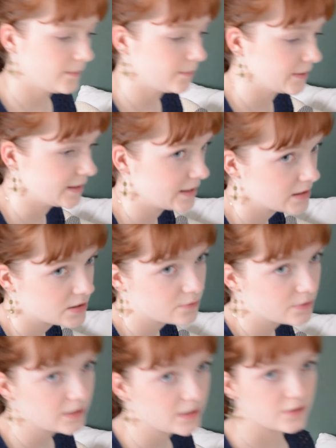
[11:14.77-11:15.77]
But next
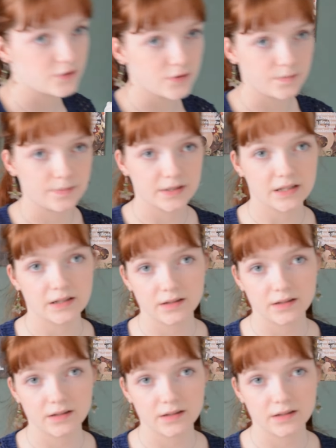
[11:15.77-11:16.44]
week it should be